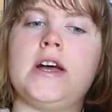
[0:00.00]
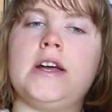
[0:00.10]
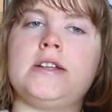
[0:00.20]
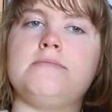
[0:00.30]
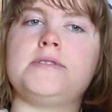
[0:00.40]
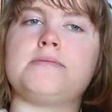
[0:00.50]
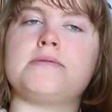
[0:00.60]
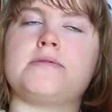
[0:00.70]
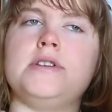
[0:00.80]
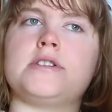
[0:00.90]
And Miss
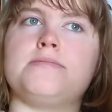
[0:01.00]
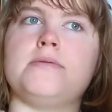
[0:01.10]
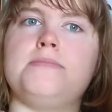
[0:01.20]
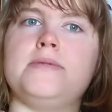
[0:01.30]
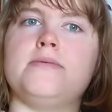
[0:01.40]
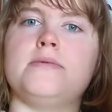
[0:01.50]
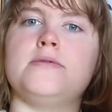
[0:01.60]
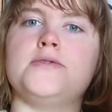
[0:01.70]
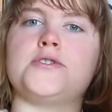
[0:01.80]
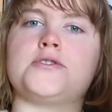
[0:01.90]
McCready's a bit
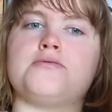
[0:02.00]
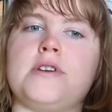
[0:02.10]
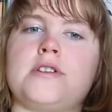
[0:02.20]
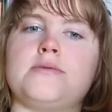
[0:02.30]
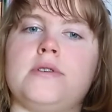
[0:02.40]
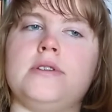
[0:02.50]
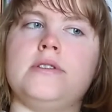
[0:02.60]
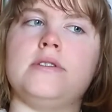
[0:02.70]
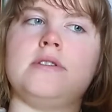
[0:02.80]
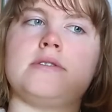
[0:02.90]
more of a strict one
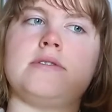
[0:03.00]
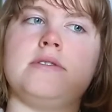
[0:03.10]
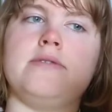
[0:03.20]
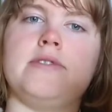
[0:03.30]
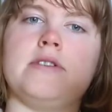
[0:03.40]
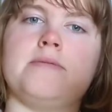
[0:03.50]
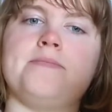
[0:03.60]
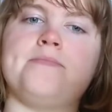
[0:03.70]
in the Disney film.